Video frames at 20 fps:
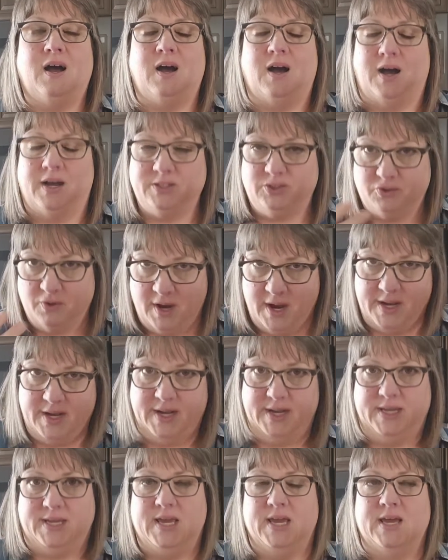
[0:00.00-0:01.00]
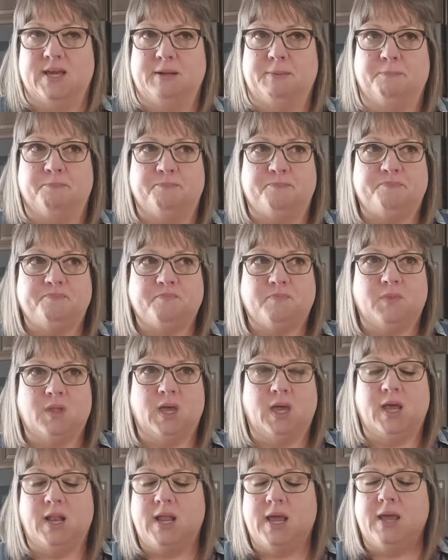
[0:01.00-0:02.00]
I tried it again.
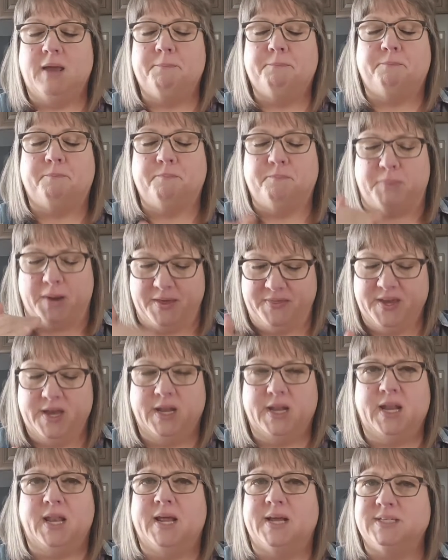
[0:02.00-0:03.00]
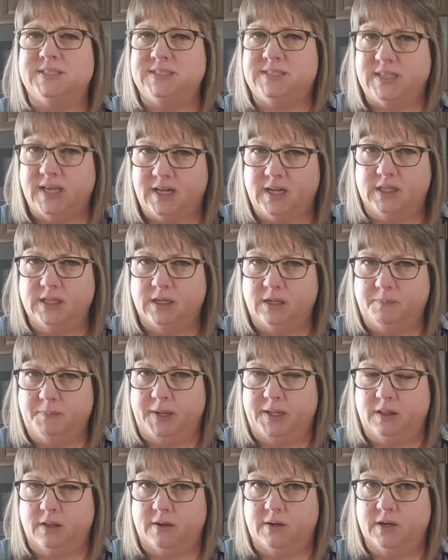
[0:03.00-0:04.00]
And by then it had set a little
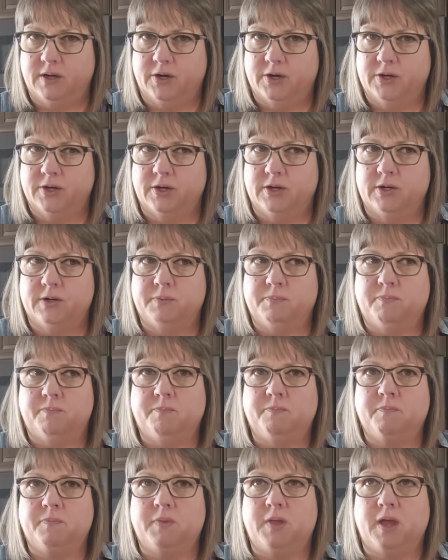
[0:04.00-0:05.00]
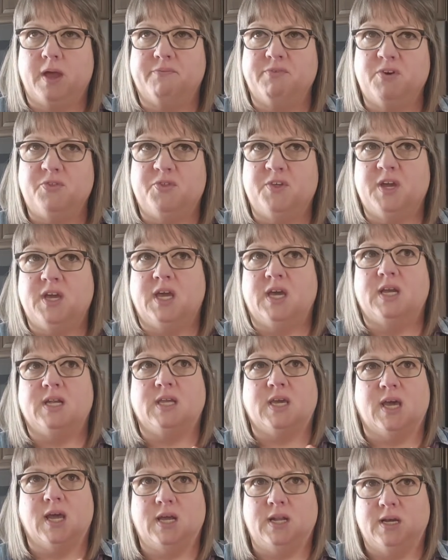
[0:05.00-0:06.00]
bit longer. Everything had
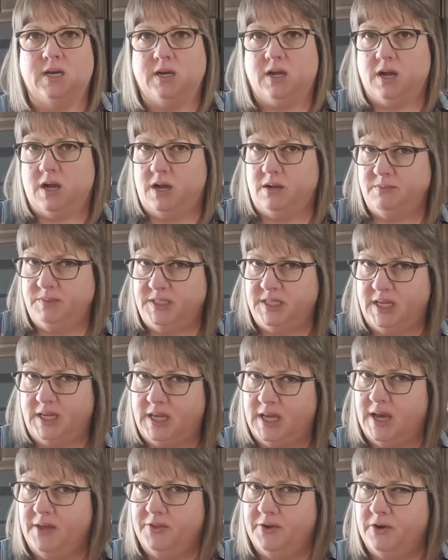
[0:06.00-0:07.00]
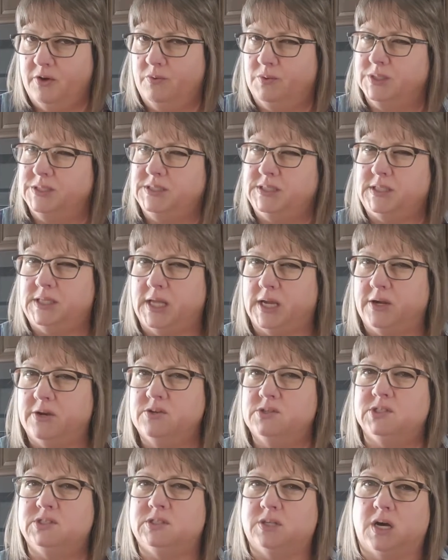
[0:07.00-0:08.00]
kind of come together, was
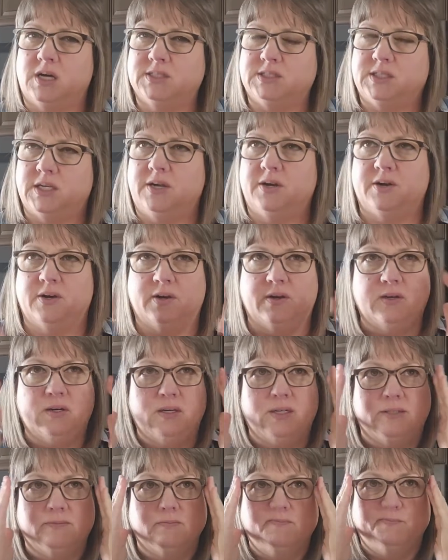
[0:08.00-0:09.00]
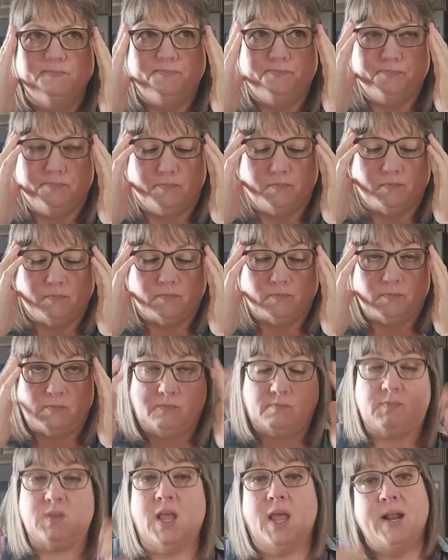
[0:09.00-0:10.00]
thicker, saucier.
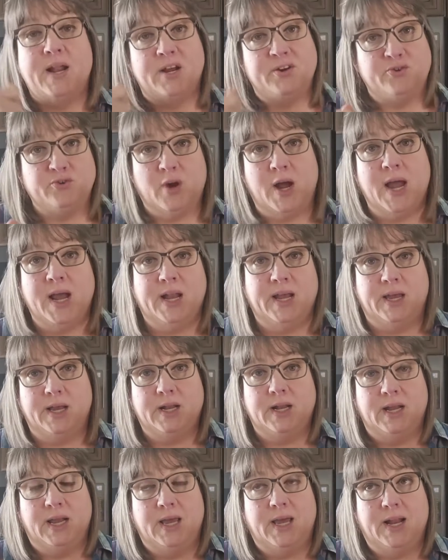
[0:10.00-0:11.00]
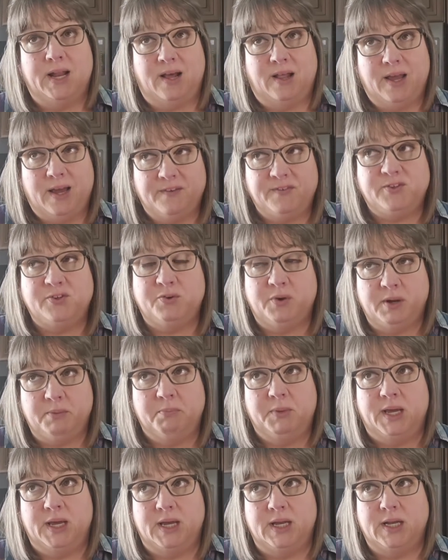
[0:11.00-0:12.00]
And I tried it. And I'll have to
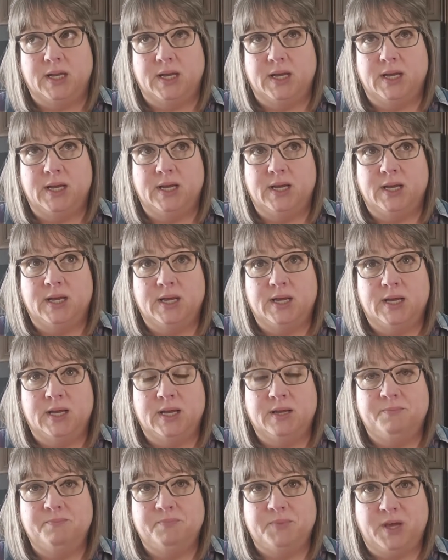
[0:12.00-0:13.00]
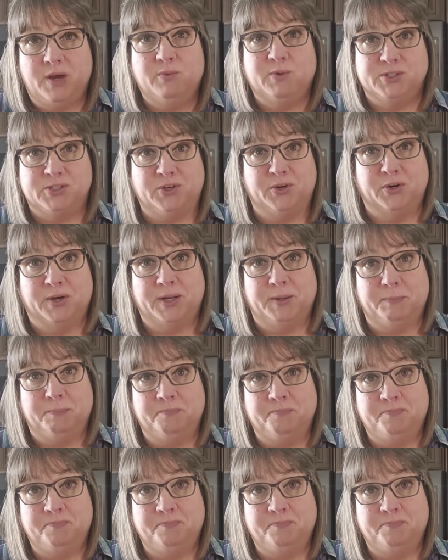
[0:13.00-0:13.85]
admit, it was good.